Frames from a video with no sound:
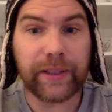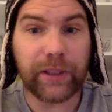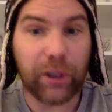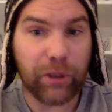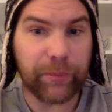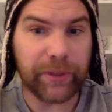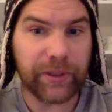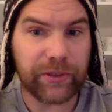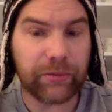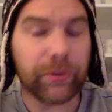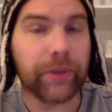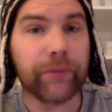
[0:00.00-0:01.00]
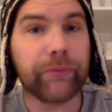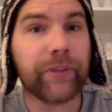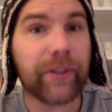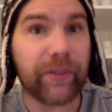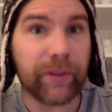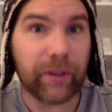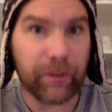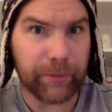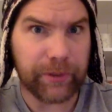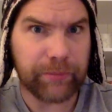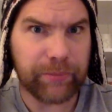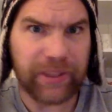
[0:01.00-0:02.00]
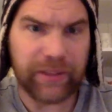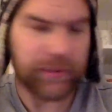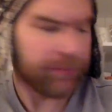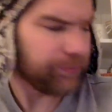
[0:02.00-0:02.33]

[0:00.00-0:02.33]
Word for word: garment or you fix a garment better.